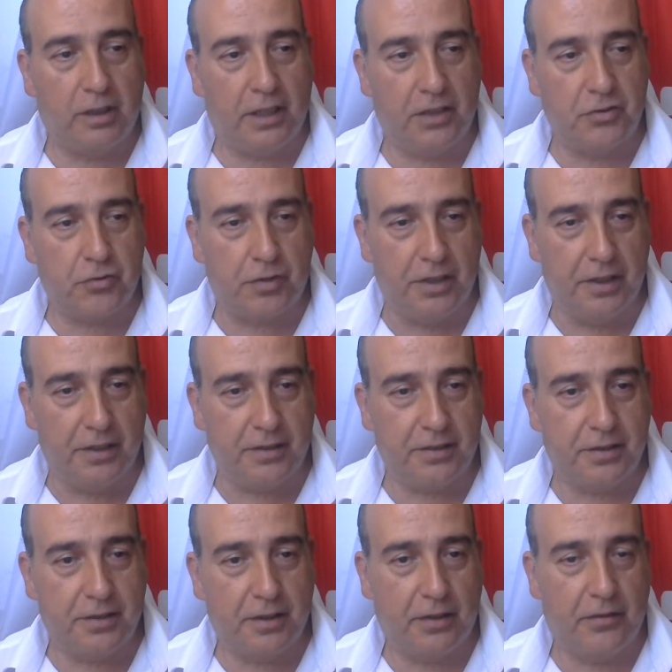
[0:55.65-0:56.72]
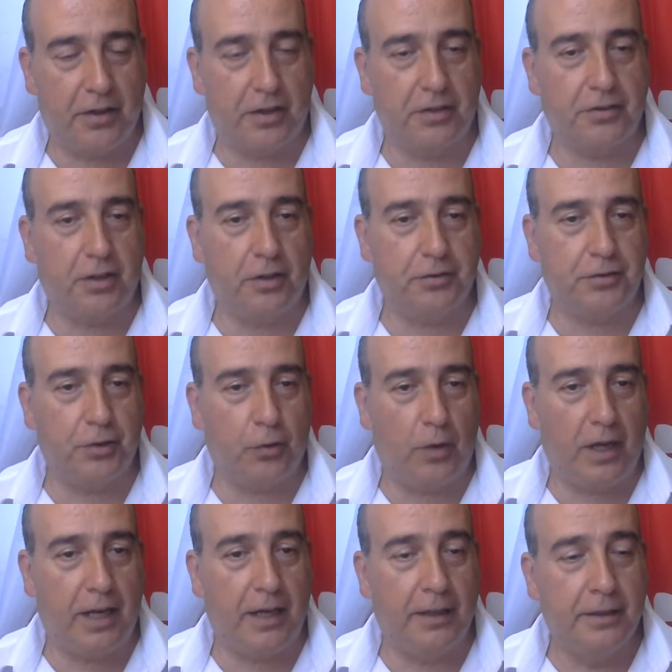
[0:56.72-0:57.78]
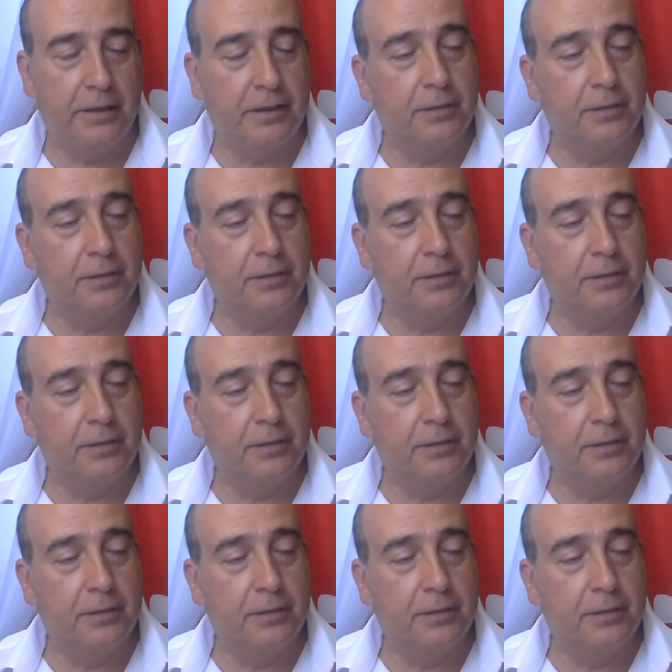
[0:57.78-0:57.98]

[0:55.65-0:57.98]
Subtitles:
countries. There is also a